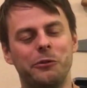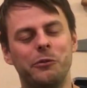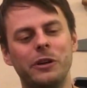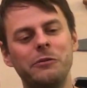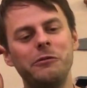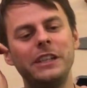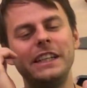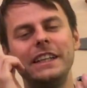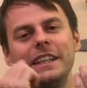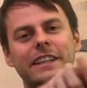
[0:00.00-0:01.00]
when
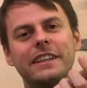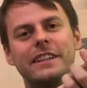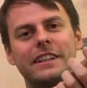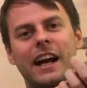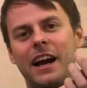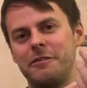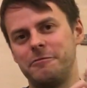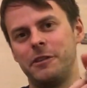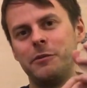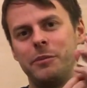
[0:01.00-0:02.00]
we carve
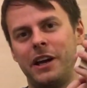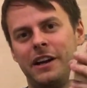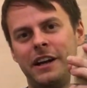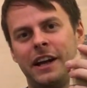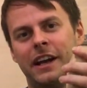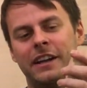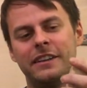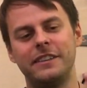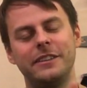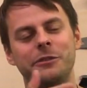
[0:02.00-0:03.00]
with the bare
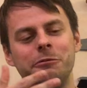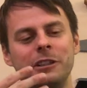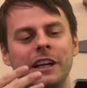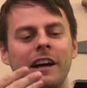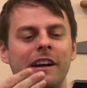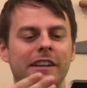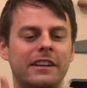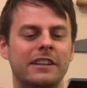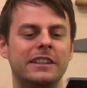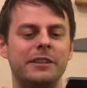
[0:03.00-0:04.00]
hand, we are
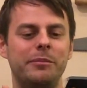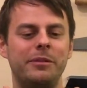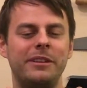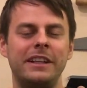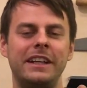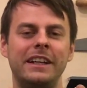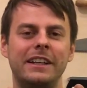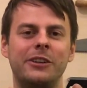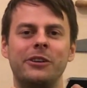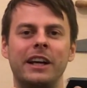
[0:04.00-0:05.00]
deeply
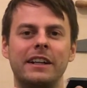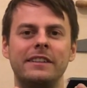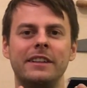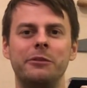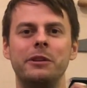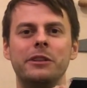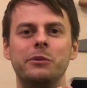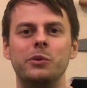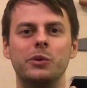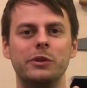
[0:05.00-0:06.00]
connected with the
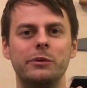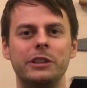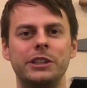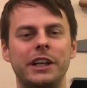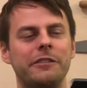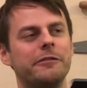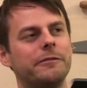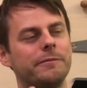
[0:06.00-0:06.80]
wood, which I